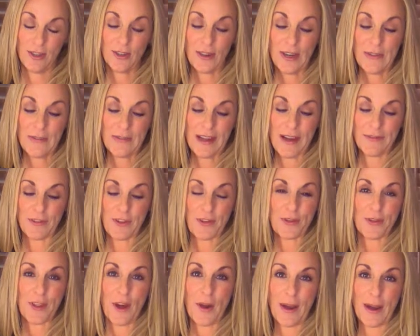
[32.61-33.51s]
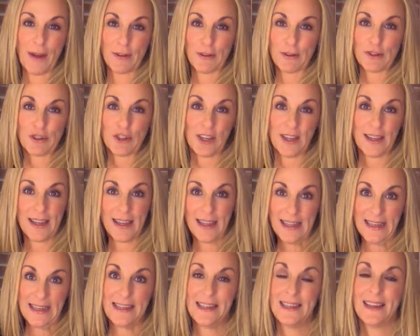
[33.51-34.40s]
You don't even have to thaw out your
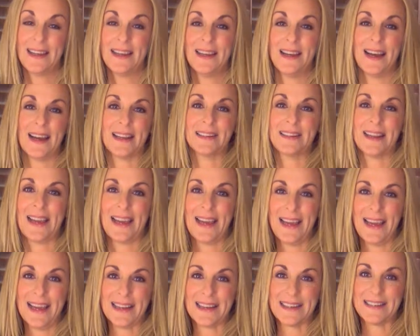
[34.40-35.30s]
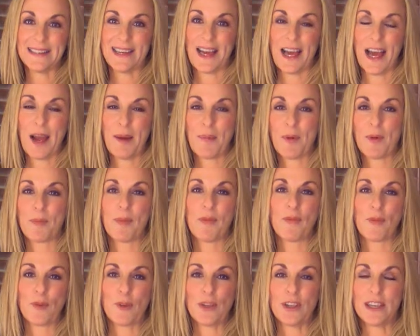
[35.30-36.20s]
chicken a day ahead of time or
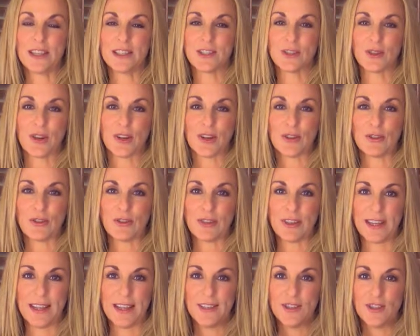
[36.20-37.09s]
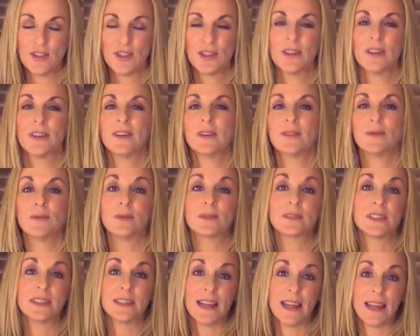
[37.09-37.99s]
before you get started on your dish?
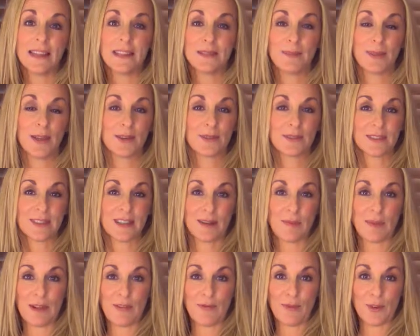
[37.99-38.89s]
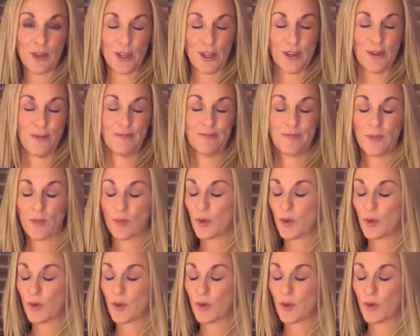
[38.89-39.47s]
Well, today's meal is going to be for you.